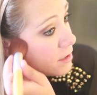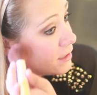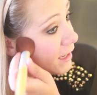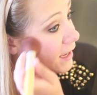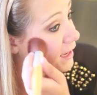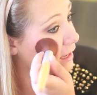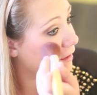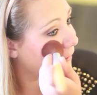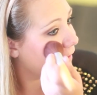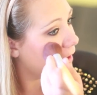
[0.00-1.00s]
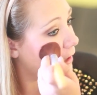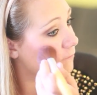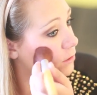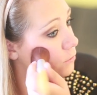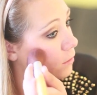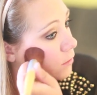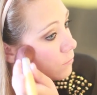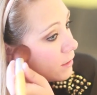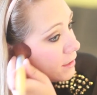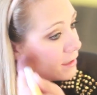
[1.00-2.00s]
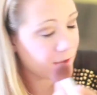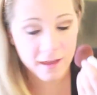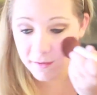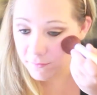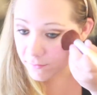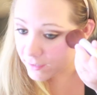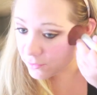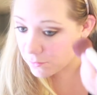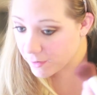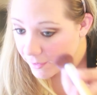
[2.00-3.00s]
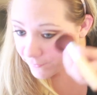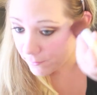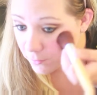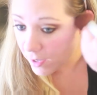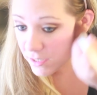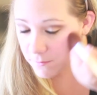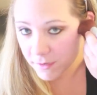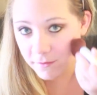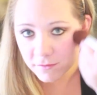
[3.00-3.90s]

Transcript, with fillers: And hey, if you are running out and you don't have any blush, no,